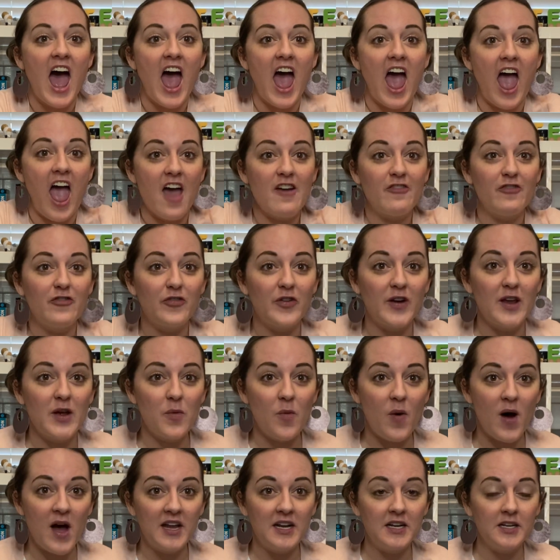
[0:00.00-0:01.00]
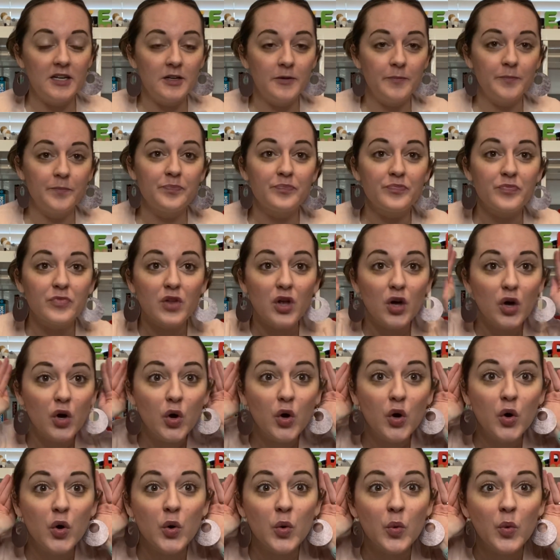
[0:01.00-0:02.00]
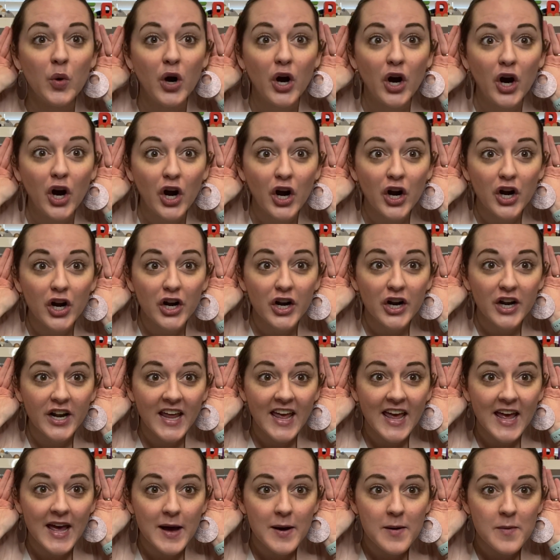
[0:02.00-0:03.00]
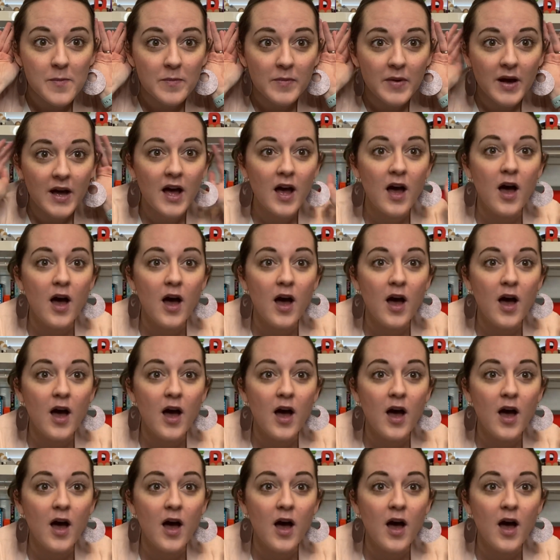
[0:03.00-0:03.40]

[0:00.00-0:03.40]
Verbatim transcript: Everyone who heard him